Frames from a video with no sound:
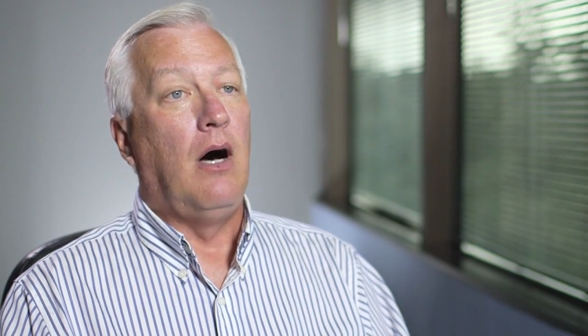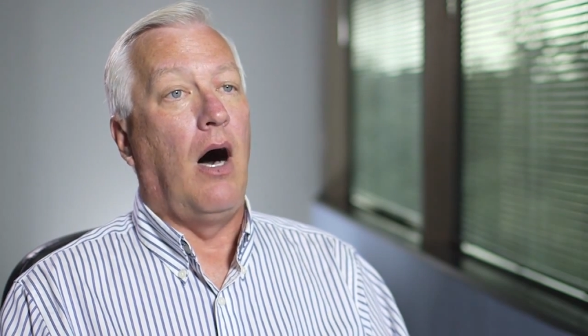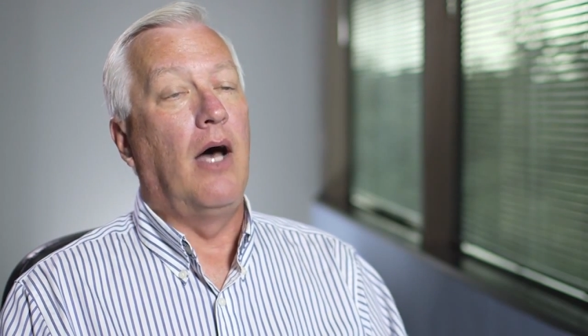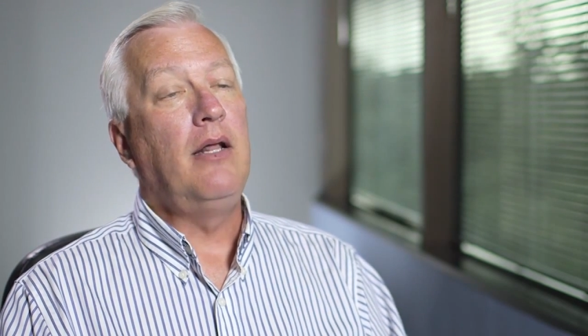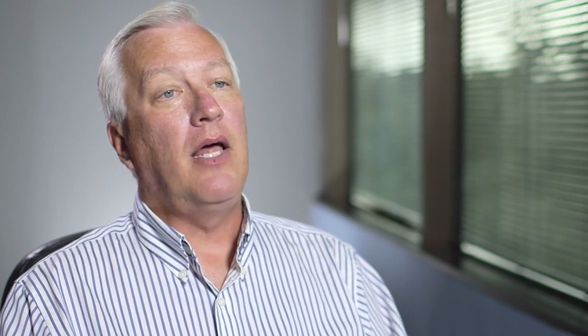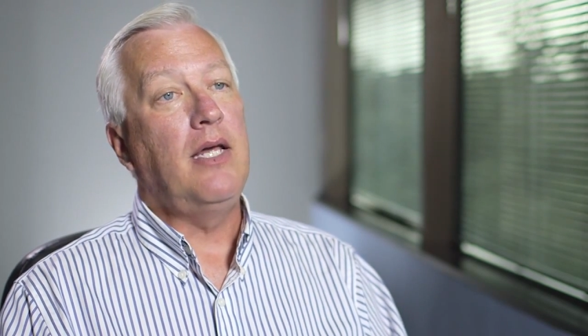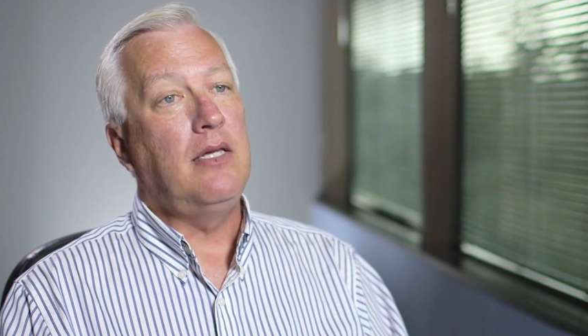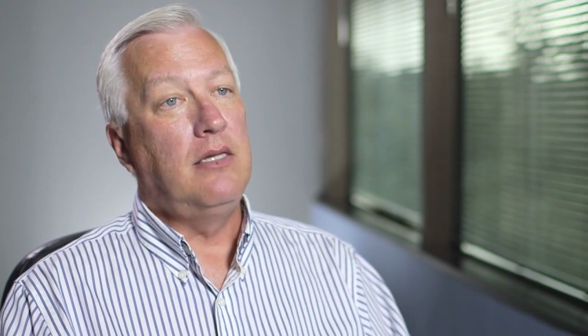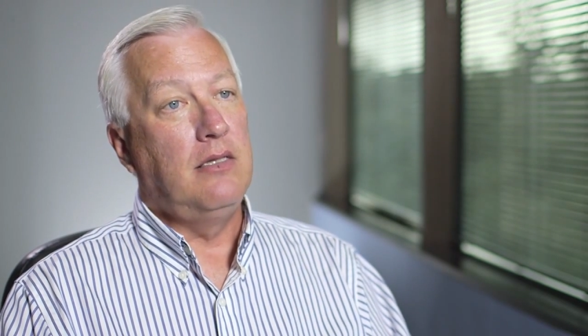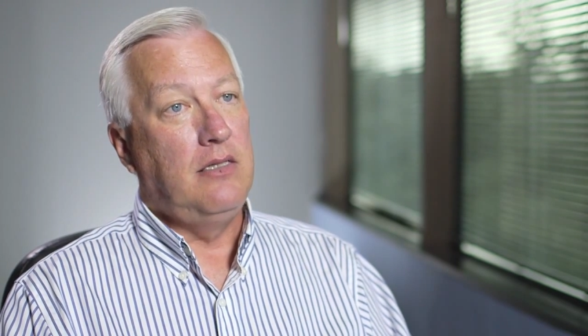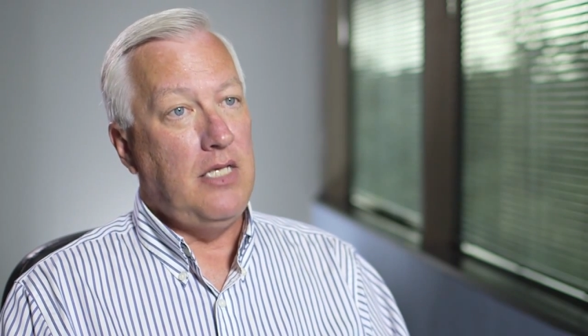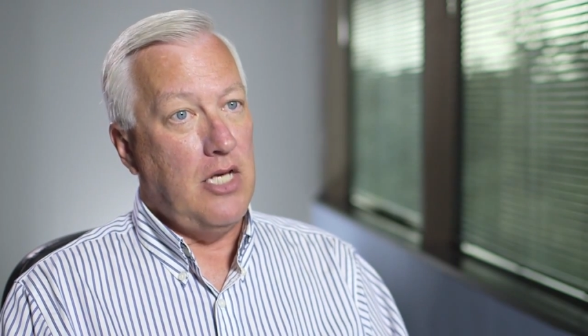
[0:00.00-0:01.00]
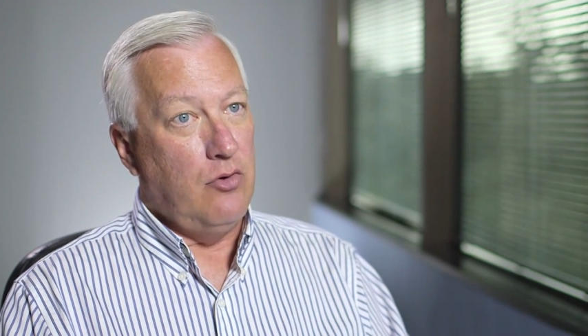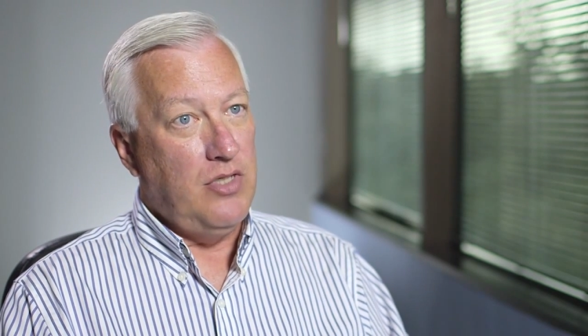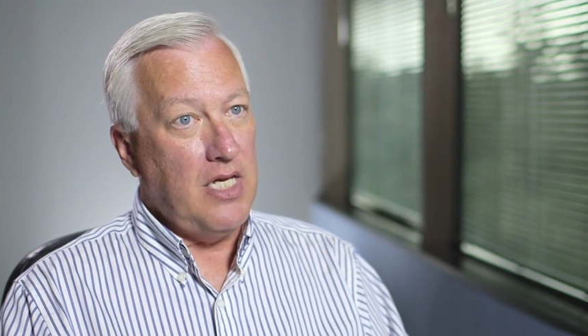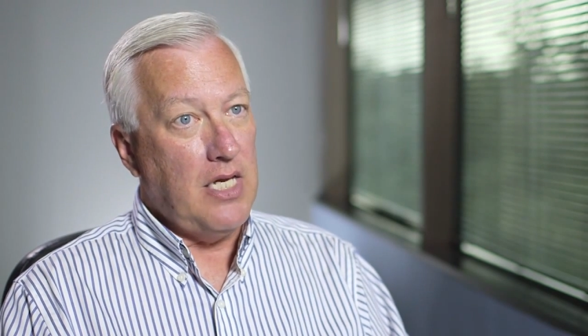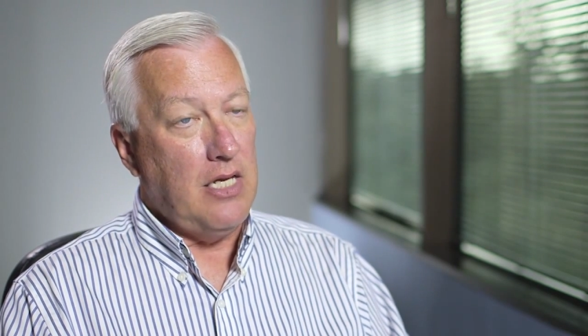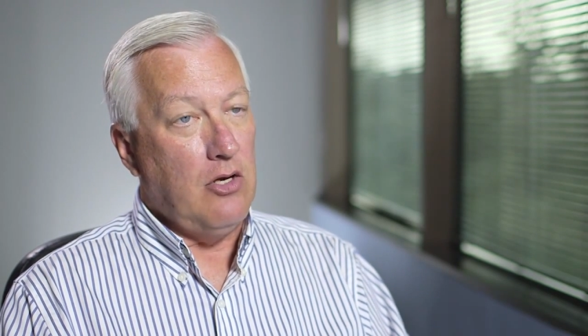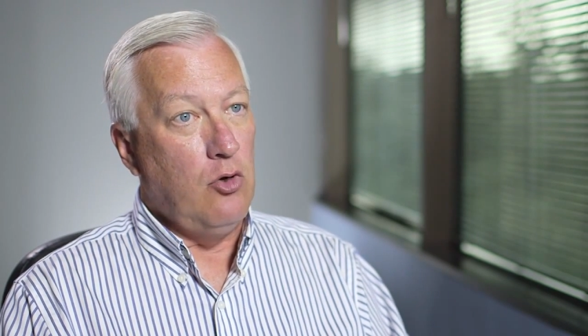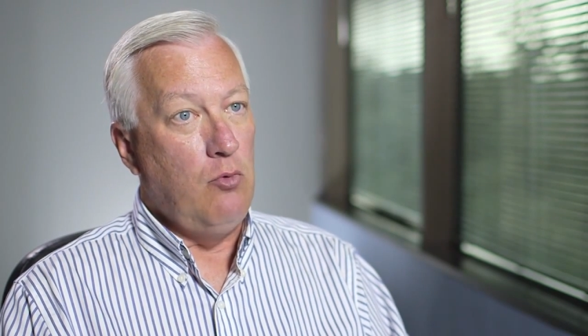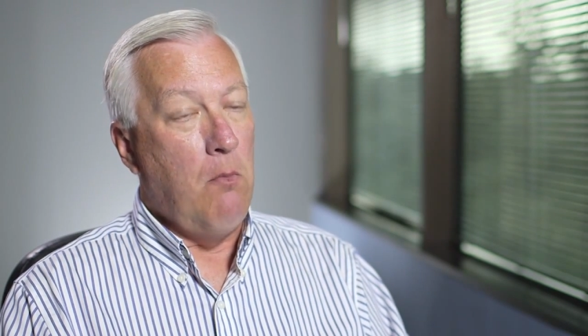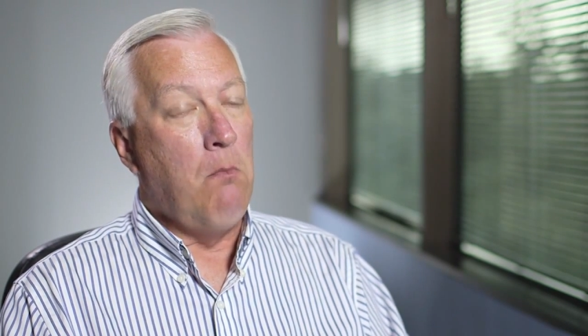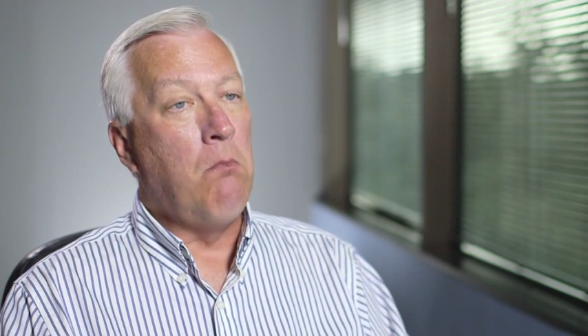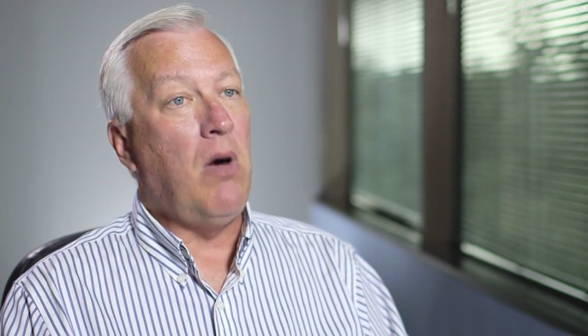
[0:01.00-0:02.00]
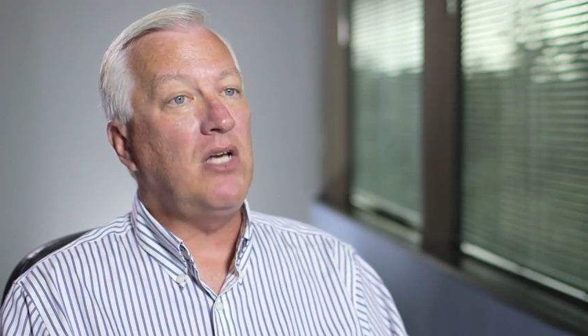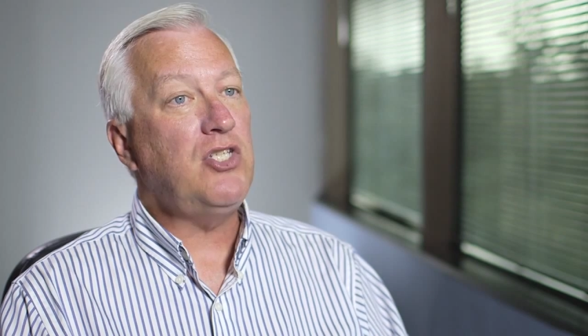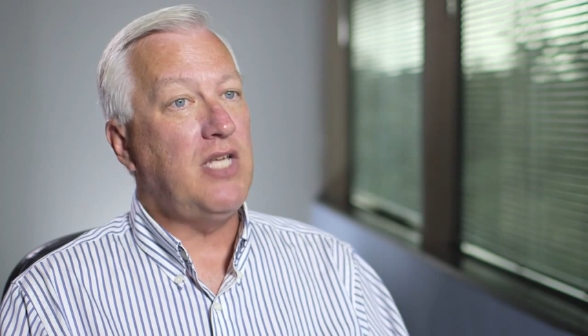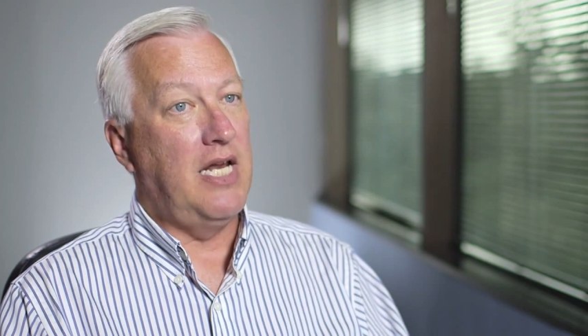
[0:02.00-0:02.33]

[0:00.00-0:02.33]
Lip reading: Unlike DoD, who must